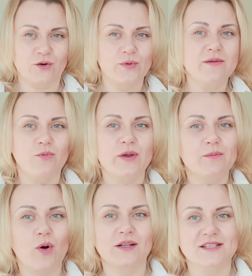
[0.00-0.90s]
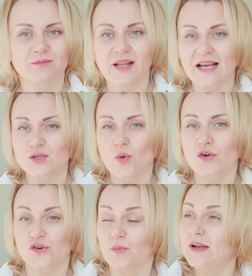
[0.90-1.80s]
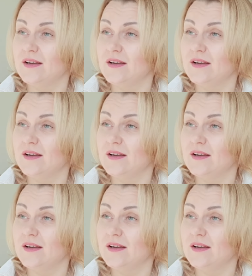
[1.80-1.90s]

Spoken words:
We bought some nice wardrobe.